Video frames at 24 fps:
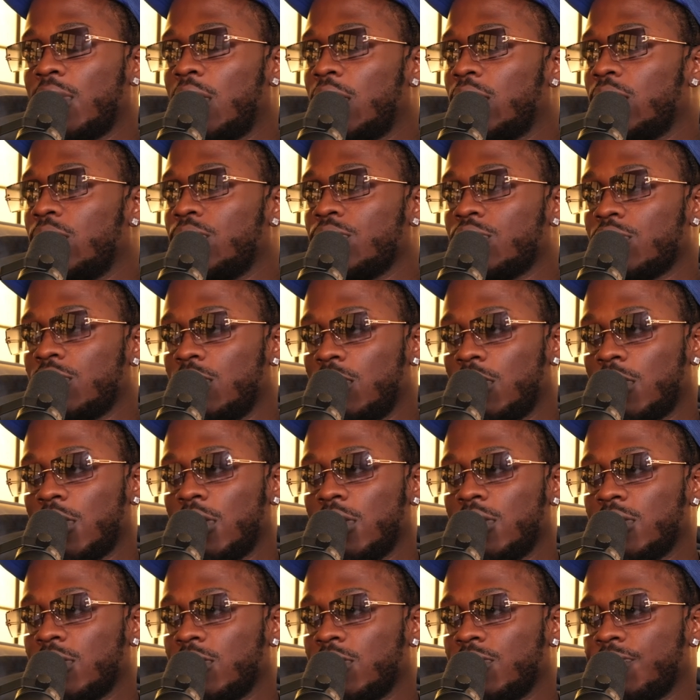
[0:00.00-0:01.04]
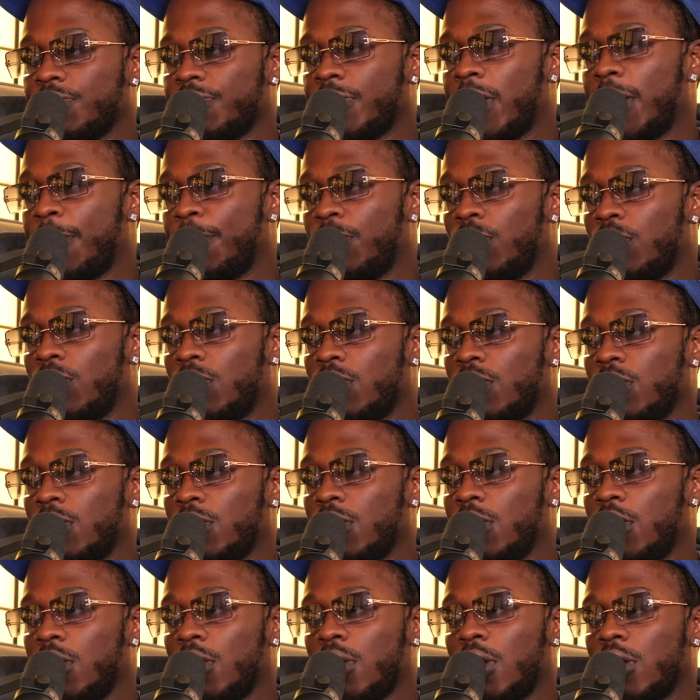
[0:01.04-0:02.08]
like I don't just look at this as rap or
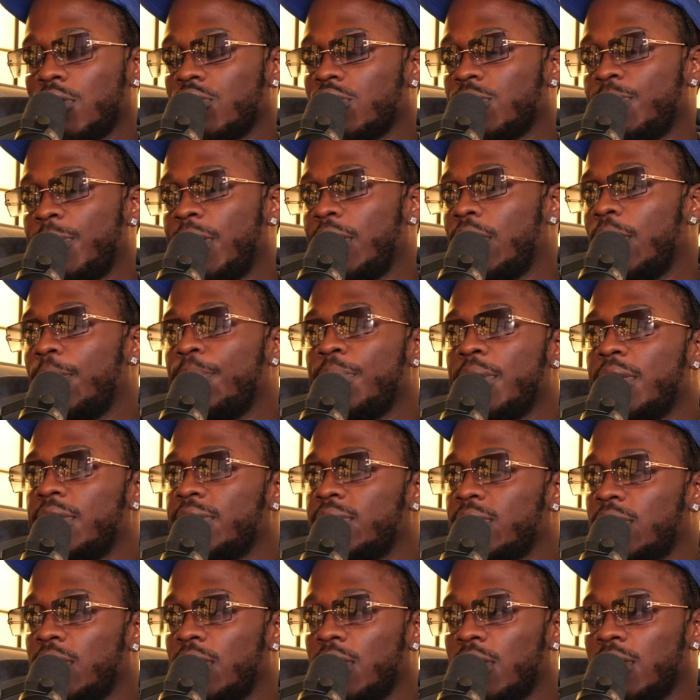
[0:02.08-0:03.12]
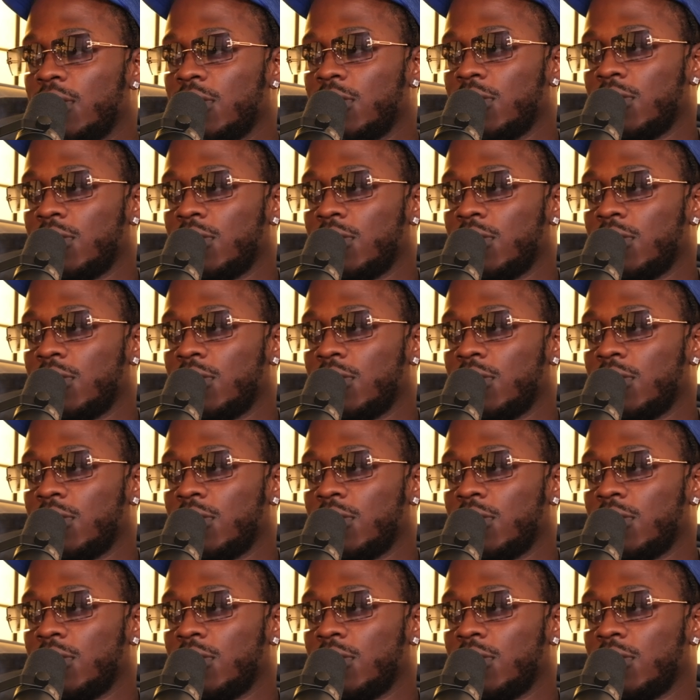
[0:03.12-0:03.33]
I just made a beat today.